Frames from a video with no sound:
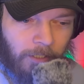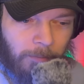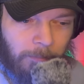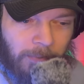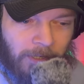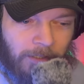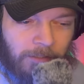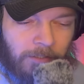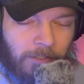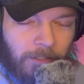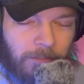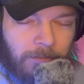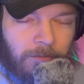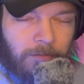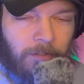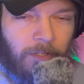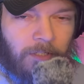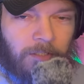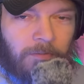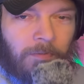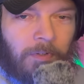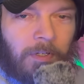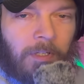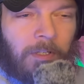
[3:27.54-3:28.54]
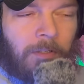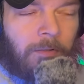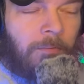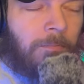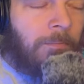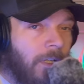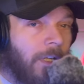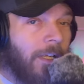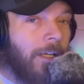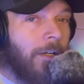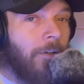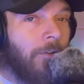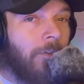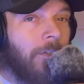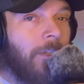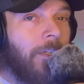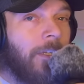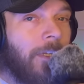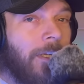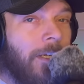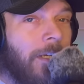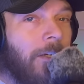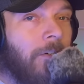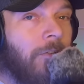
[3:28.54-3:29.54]
about in yesterday's video.
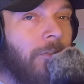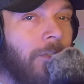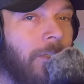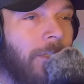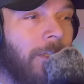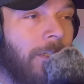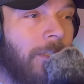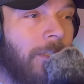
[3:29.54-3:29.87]
Eerily